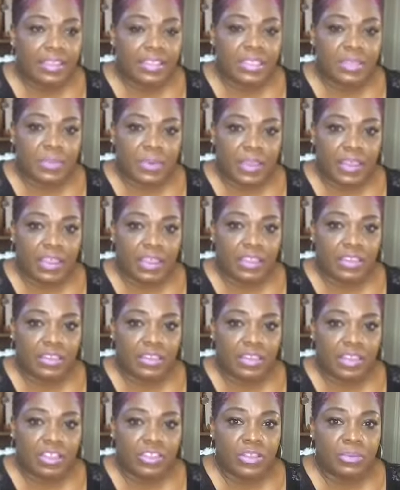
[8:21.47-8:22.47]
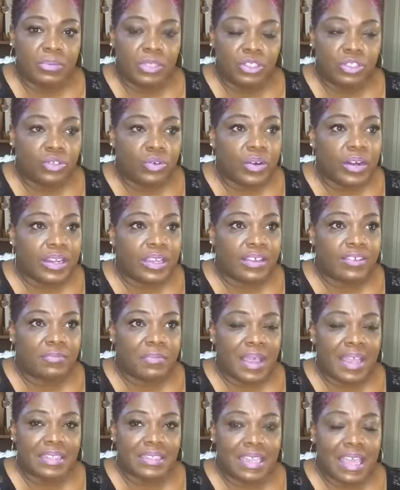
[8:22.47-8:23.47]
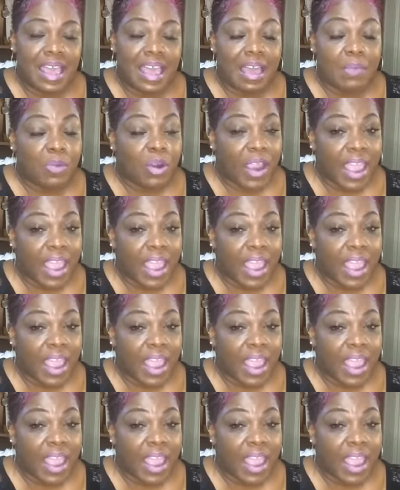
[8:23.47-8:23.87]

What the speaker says: spend the majority of my time,